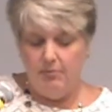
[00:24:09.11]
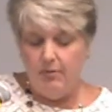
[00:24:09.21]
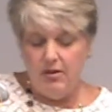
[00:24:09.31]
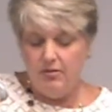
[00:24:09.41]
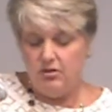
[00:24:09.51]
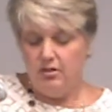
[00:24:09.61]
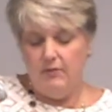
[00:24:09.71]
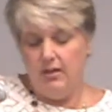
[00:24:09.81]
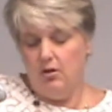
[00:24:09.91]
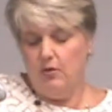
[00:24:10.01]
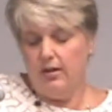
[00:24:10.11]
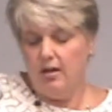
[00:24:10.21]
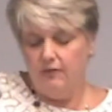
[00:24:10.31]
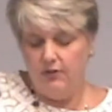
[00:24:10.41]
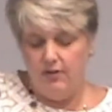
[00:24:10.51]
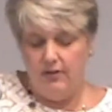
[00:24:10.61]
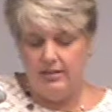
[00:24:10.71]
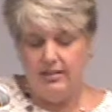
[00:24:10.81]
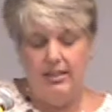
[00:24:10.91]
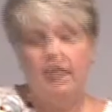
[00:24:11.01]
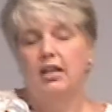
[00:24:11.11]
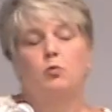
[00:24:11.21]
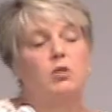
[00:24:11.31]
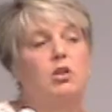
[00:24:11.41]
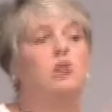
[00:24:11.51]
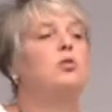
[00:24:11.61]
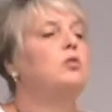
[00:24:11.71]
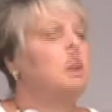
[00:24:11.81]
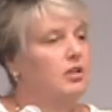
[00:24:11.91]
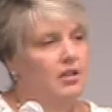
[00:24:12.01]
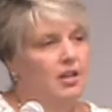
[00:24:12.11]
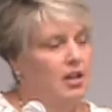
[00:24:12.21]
Maybe there's something going on for you that's needing a renewal